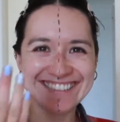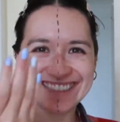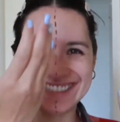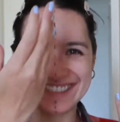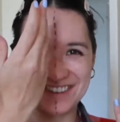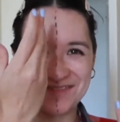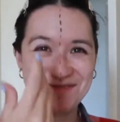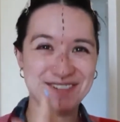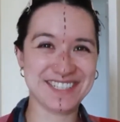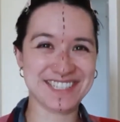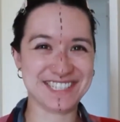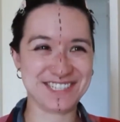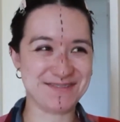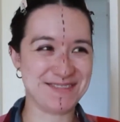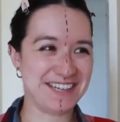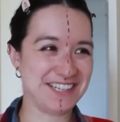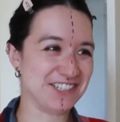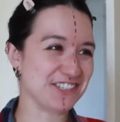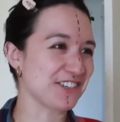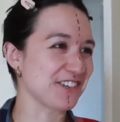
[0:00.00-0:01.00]
somewhat
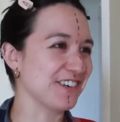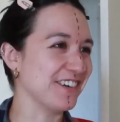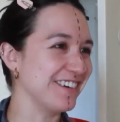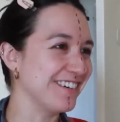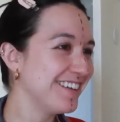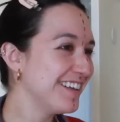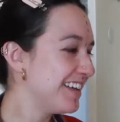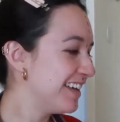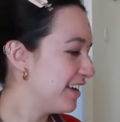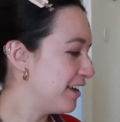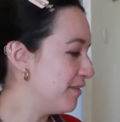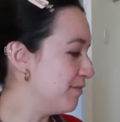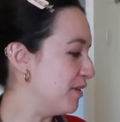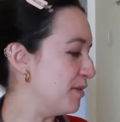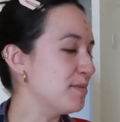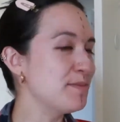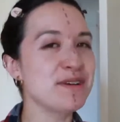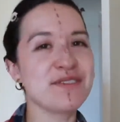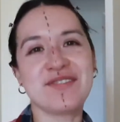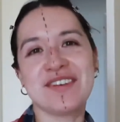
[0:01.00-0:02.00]
symmetrical.
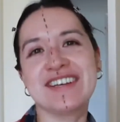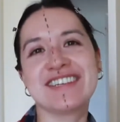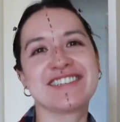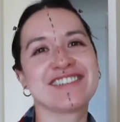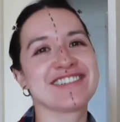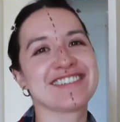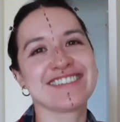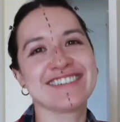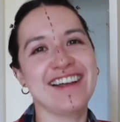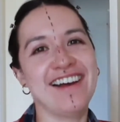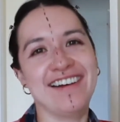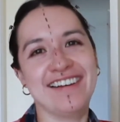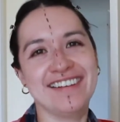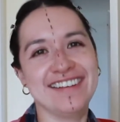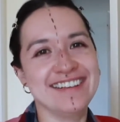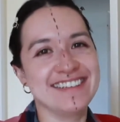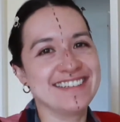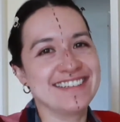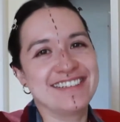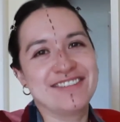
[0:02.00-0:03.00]
Maybe my face just
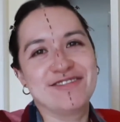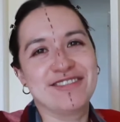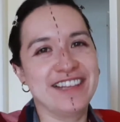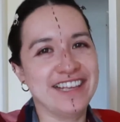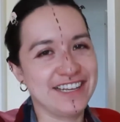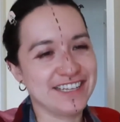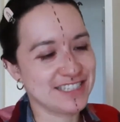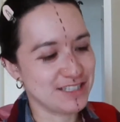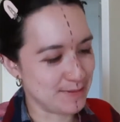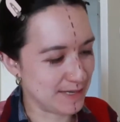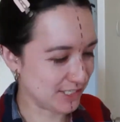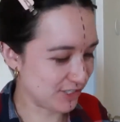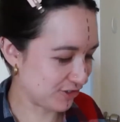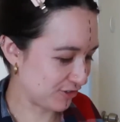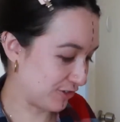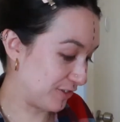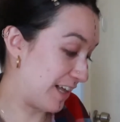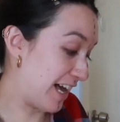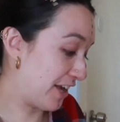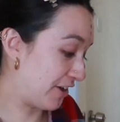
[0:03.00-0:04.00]
isn't like
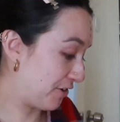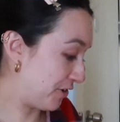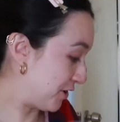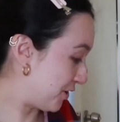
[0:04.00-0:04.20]
symmetrical. I don't